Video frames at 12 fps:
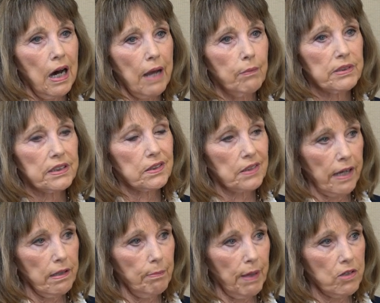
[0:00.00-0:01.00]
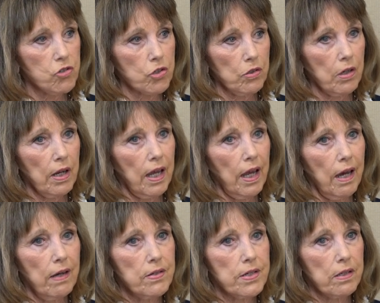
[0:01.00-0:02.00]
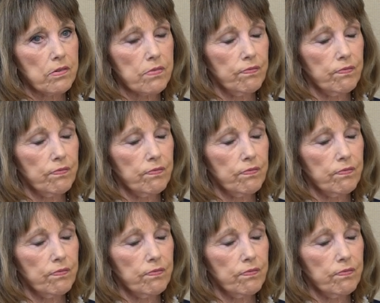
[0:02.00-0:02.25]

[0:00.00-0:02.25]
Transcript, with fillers: I was a psych major, and